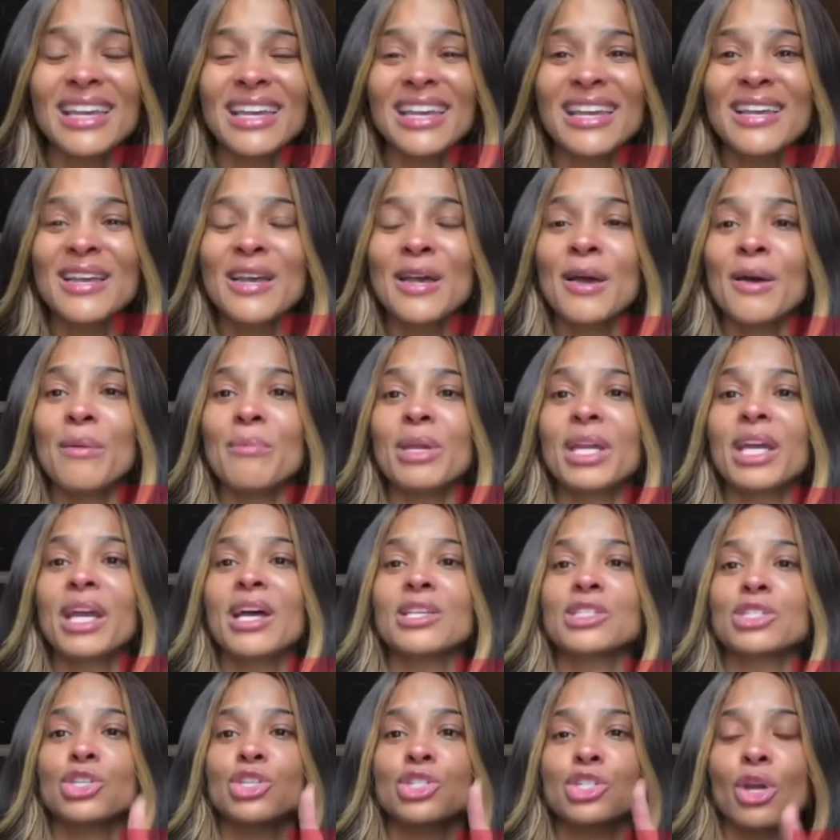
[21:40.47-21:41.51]
But what's the
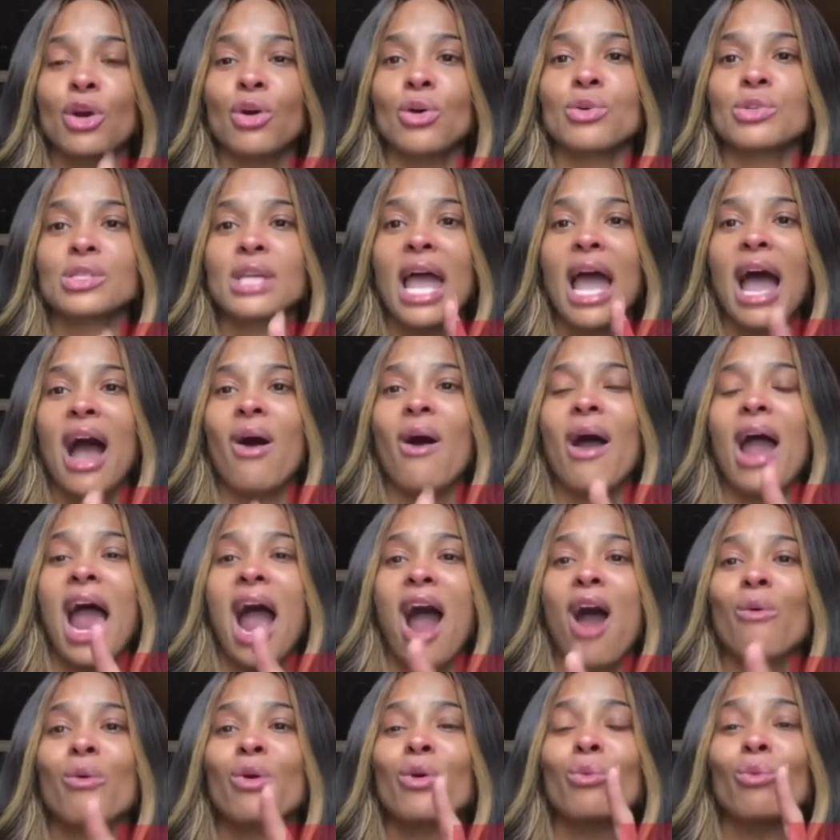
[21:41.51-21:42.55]
modern day sword? Any
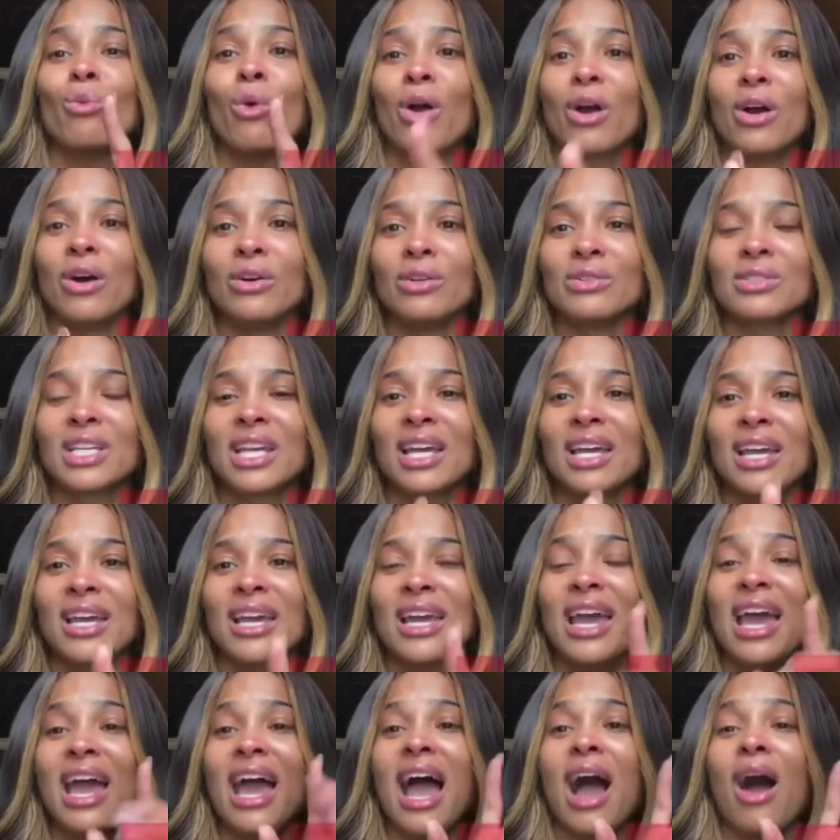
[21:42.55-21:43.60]
type of gun you
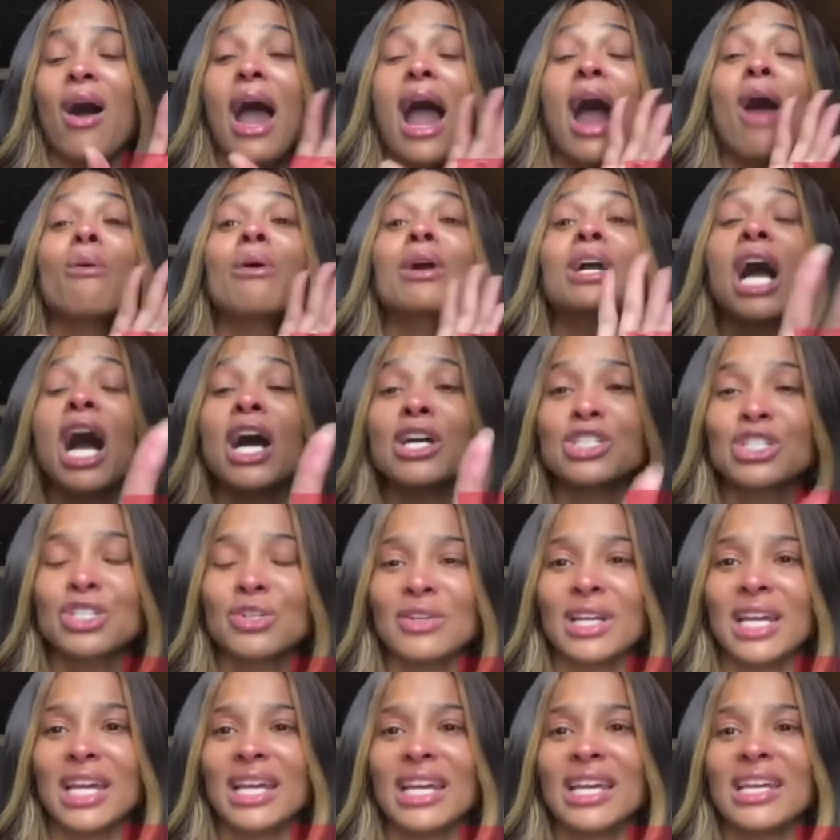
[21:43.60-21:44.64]
have. It could be a
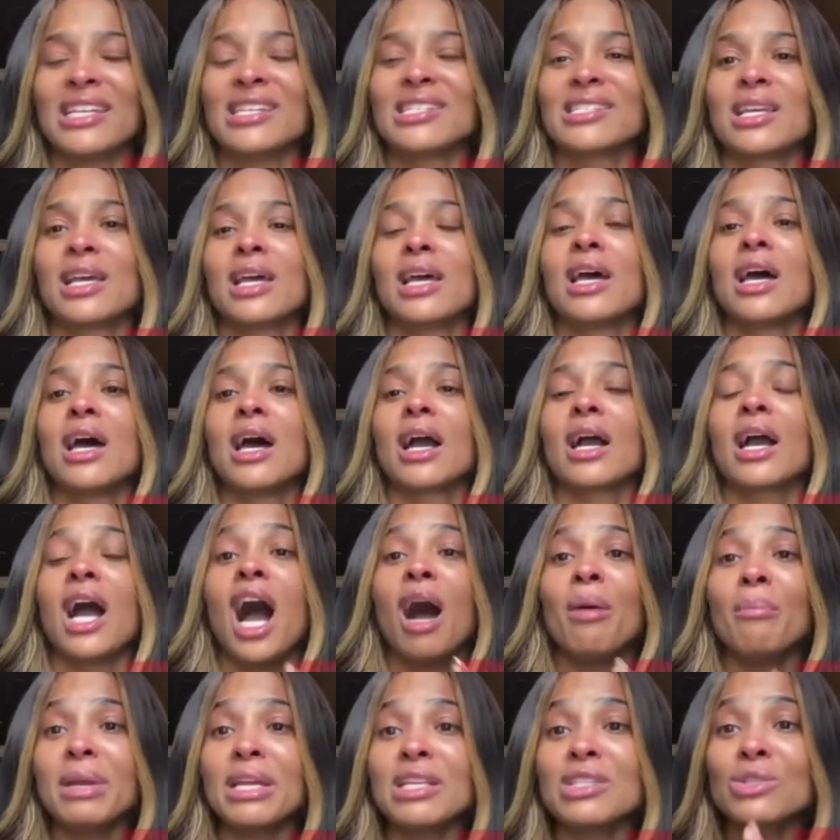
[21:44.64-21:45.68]
flamethrower. That's a
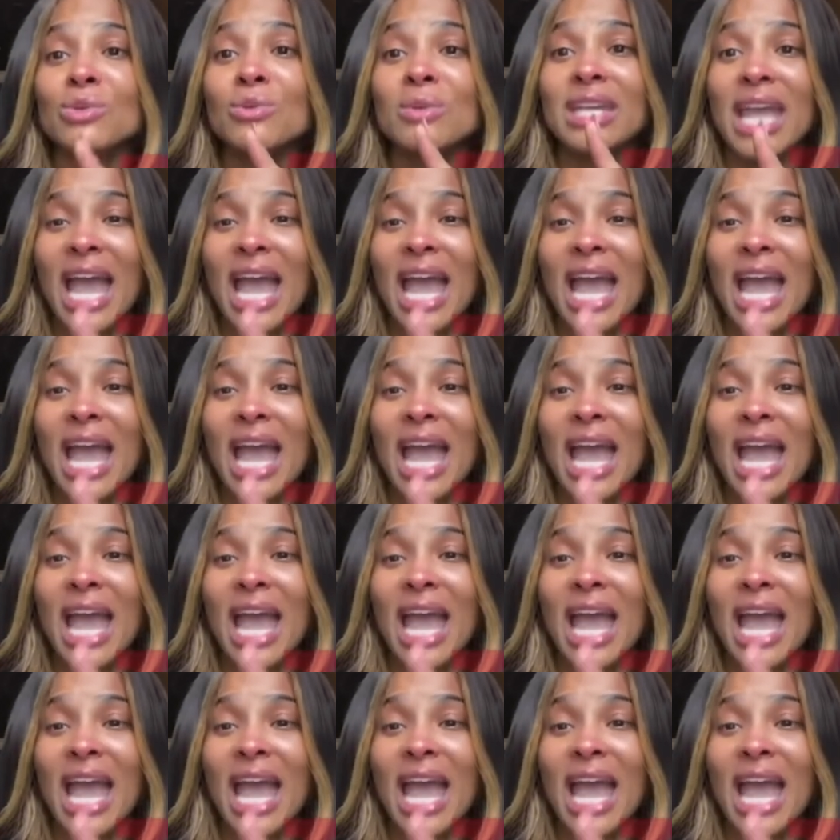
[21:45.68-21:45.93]
weapon.